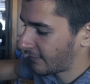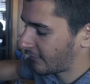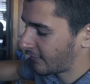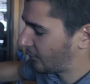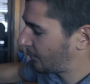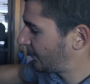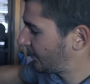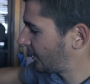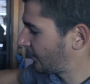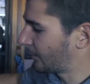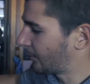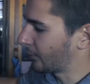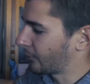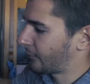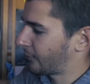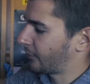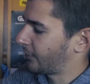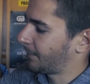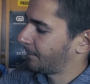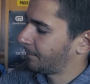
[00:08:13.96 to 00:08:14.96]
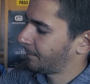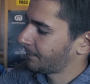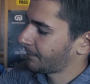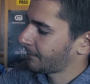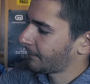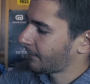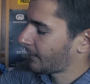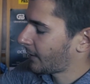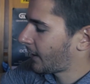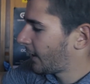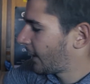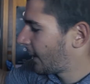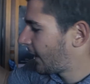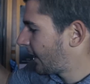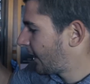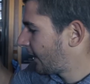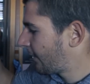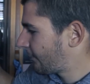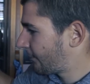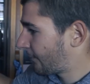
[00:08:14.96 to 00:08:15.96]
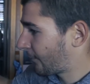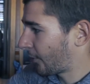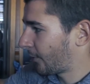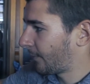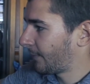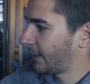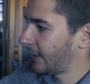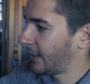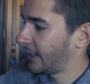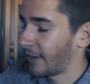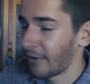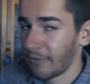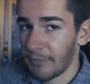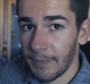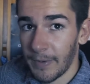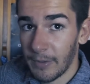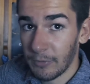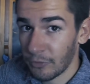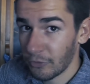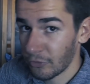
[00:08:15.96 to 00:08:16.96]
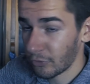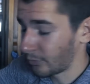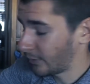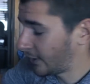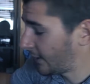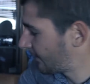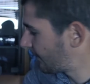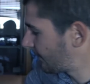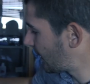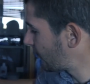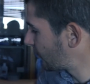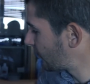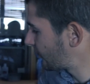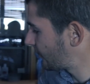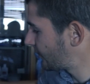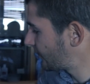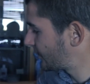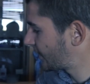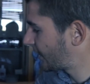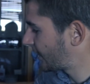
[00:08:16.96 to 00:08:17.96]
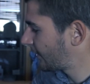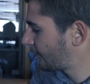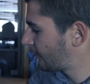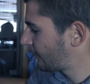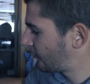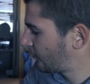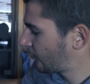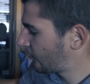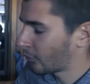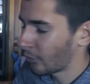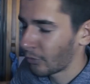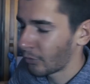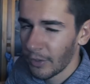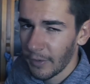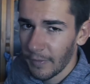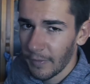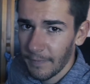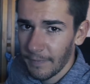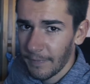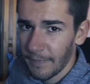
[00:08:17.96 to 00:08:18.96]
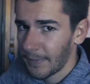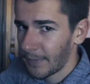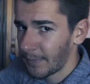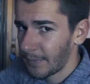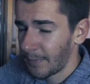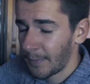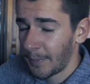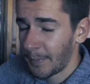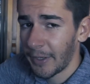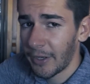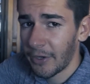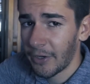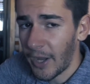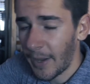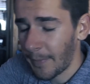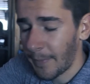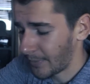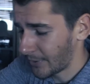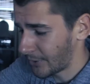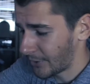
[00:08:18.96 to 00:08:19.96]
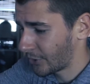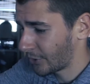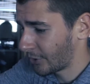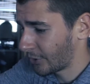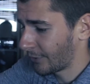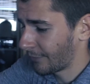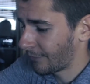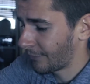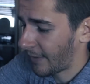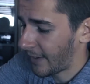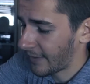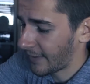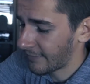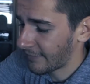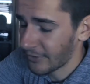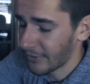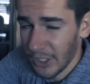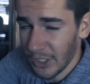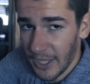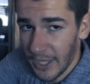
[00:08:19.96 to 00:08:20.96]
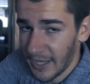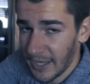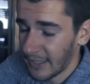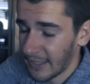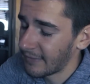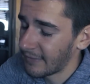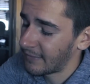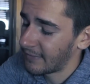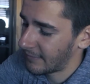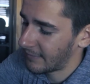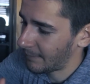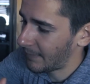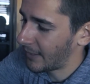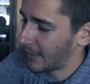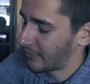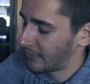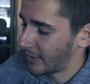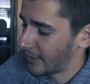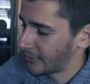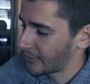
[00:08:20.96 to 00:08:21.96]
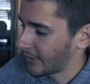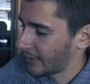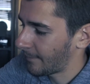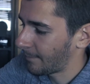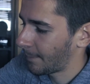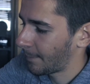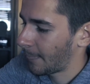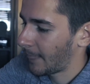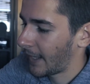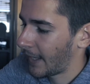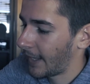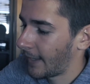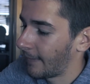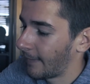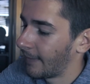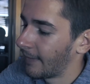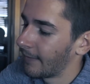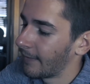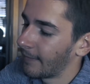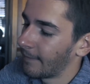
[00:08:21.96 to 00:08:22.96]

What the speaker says: speed booster from EF mount to E mount, which gives you bigger aperture, faster lens, etc. And